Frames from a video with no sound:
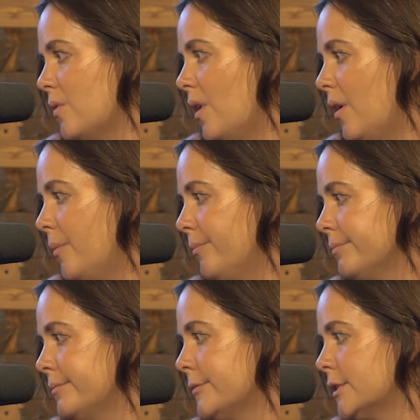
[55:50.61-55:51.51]
a
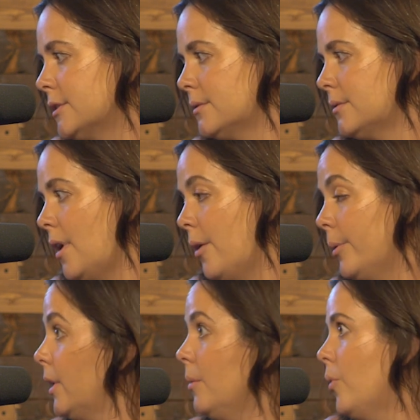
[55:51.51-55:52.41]

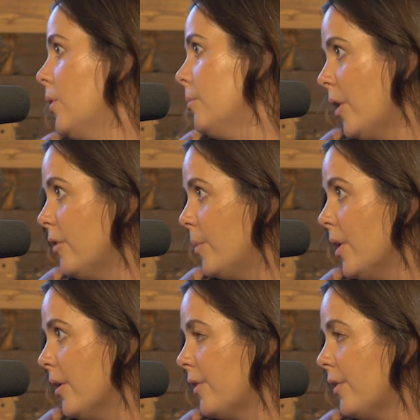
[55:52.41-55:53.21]
really important part of birth.